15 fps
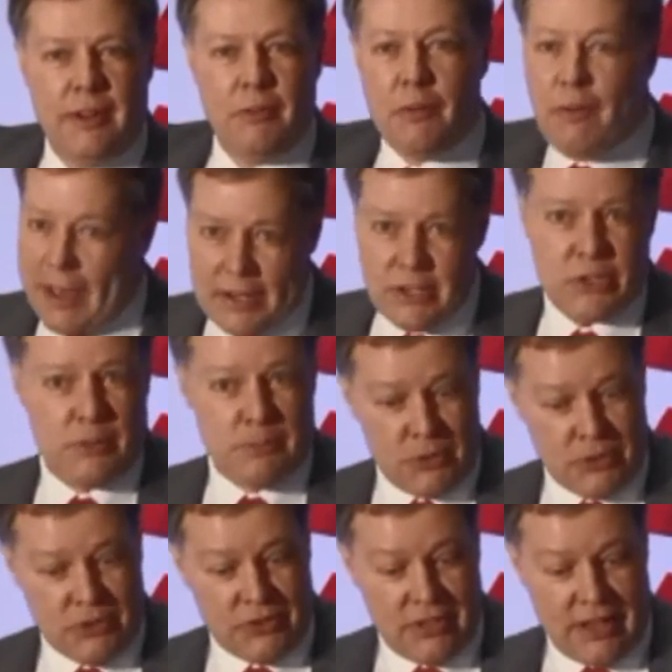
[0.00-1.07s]
We've had some
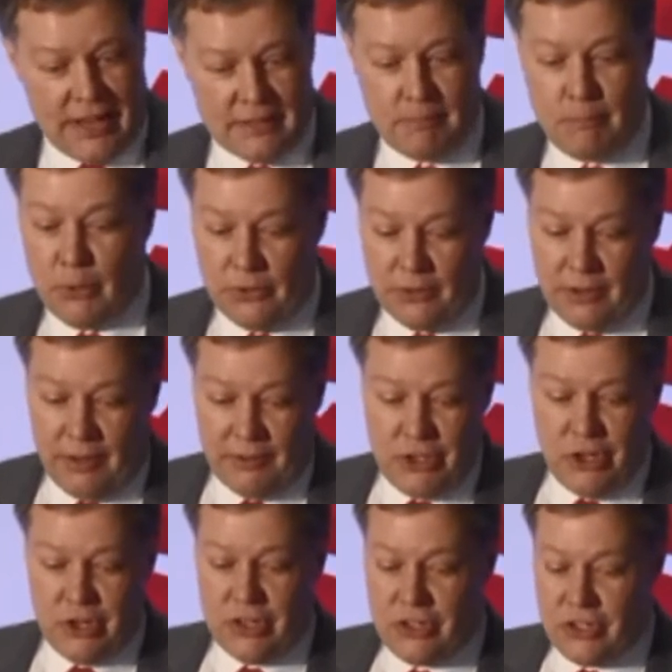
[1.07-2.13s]
success, but as
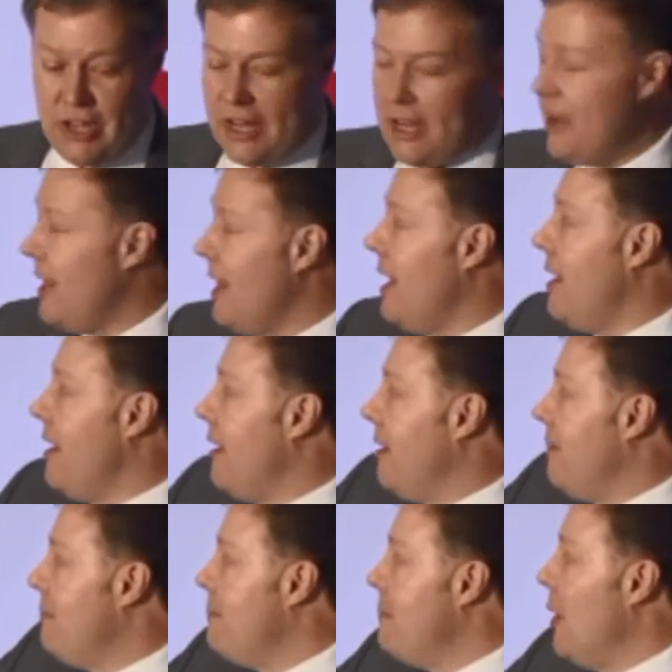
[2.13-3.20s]
you can see,
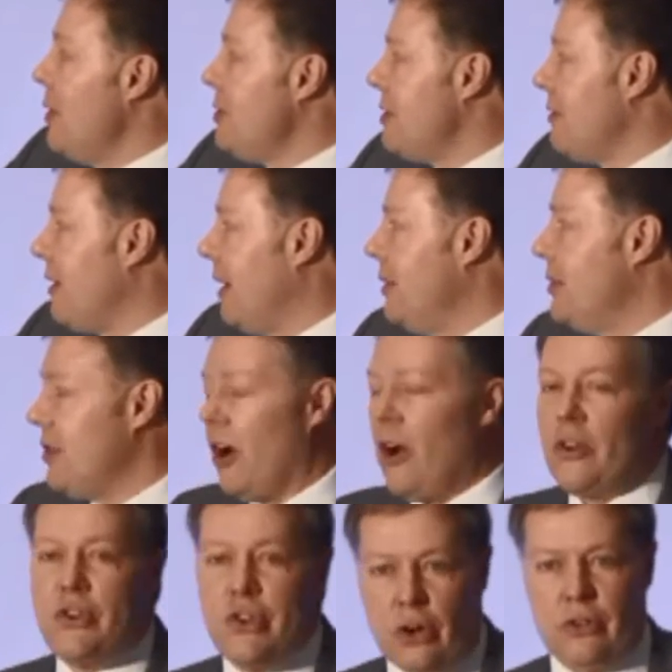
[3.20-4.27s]
most of those
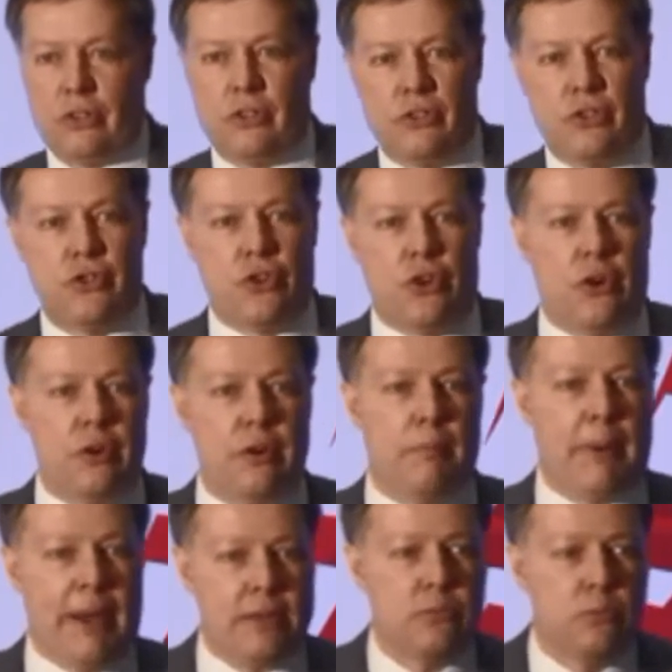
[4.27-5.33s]
are not strong
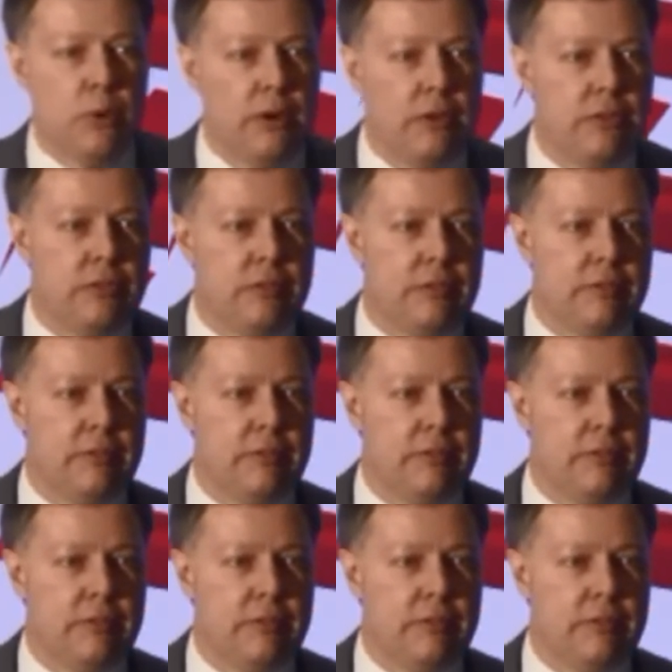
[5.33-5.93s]
passwords.